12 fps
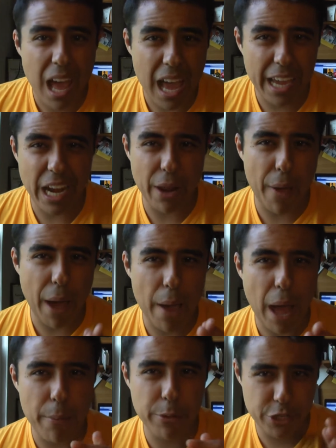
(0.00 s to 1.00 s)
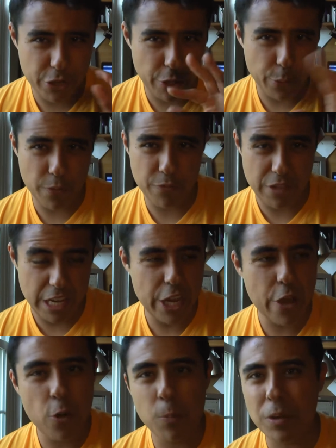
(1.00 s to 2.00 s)
Again, I, I, I would show you a
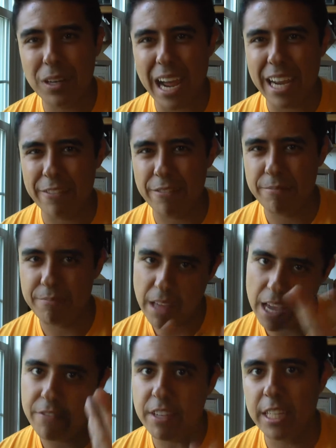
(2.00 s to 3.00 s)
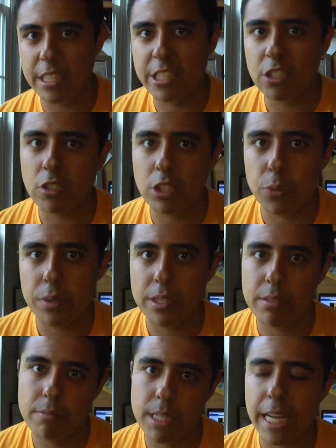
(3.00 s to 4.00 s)
video, but I have, I have yet to still to
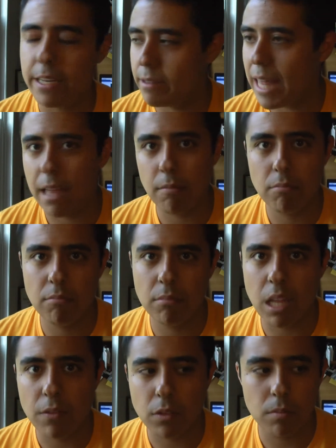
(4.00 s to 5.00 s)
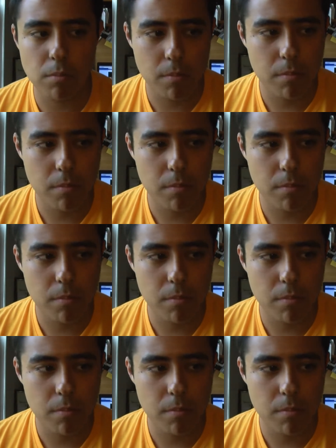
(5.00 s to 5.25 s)
attain that level.